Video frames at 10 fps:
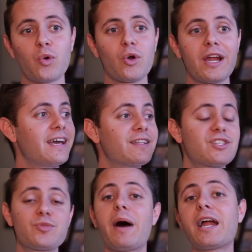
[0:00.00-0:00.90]
or an
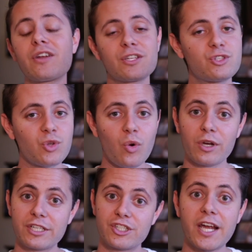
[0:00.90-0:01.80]
inspiring
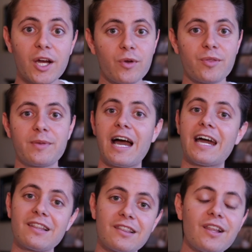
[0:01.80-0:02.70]
story. Share with me.
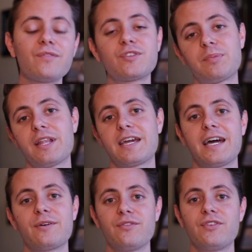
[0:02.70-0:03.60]
I'd love to play it
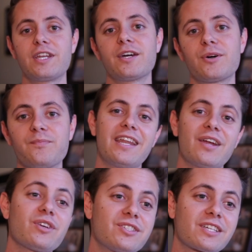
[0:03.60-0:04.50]
out in a video. And
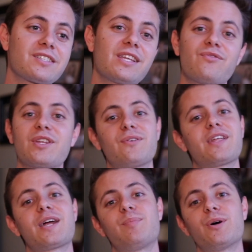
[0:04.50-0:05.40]
every 16th video
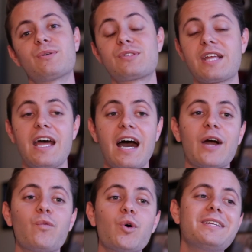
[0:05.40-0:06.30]
that I post,
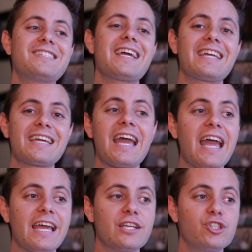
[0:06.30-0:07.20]
I will be taking
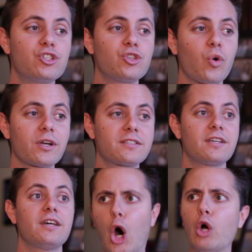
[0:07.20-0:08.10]
a short
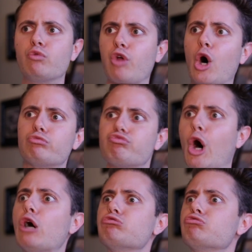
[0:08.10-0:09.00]

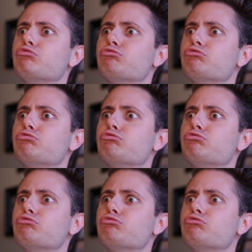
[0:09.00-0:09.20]
dun-dun-dun